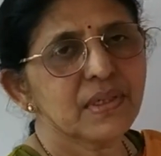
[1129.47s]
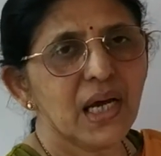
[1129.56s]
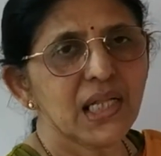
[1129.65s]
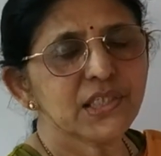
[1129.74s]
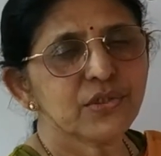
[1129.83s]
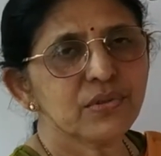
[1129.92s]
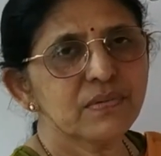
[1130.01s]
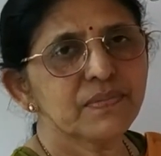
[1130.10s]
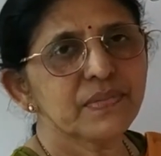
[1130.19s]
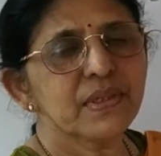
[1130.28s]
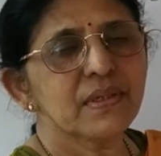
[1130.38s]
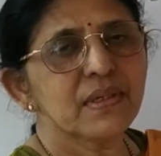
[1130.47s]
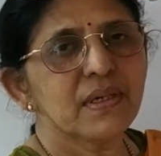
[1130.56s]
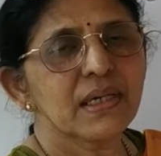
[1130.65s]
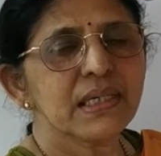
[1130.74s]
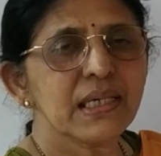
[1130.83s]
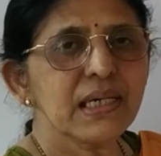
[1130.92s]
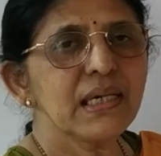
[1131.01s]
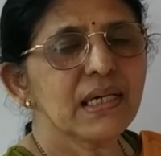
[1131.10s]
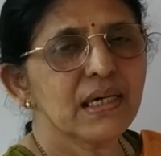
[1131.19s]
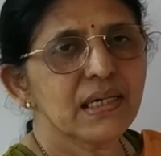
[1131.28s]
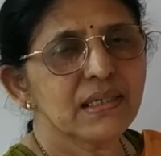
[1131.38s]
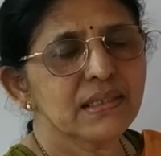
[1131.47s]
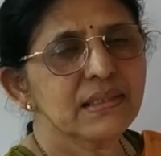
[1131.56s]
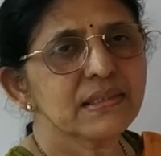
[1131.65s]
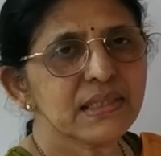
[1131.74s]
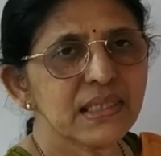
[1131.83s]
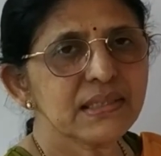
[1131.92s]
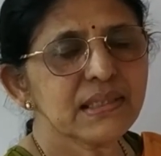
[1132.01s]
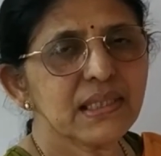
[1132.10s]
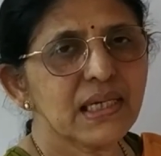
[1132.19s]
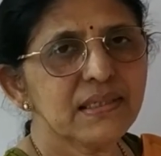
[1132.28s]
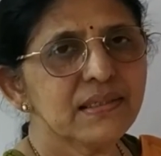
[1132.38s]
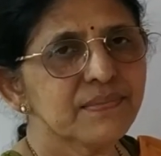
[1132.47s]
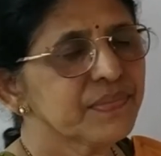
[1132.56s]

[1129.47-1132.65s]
also. King says that